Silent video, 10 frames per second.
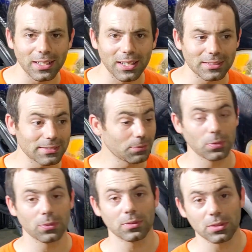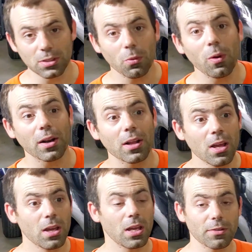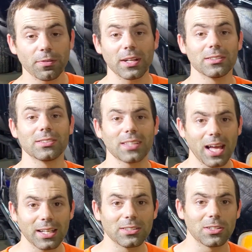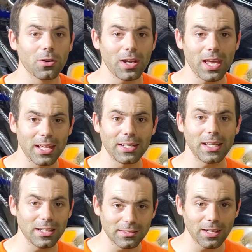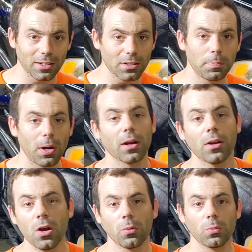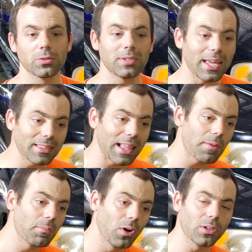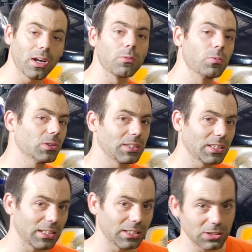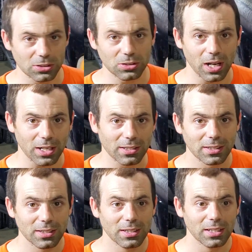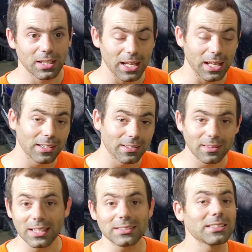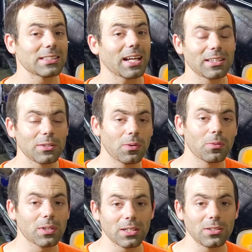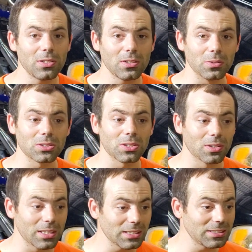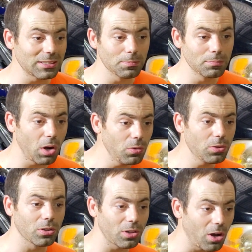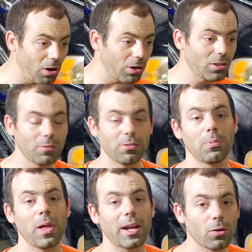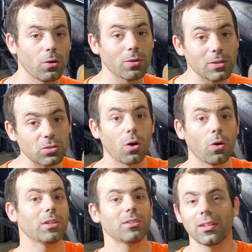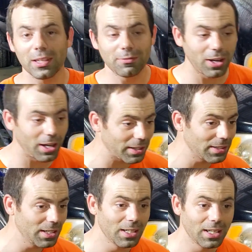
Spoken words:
And I said, well, you know what? If I decide to go ahead and tear it apart, we'll take that motor and we'll stick it in your truck. And that's exactly what we're going to do. So this motor, the heart of the black hole, is going to live on.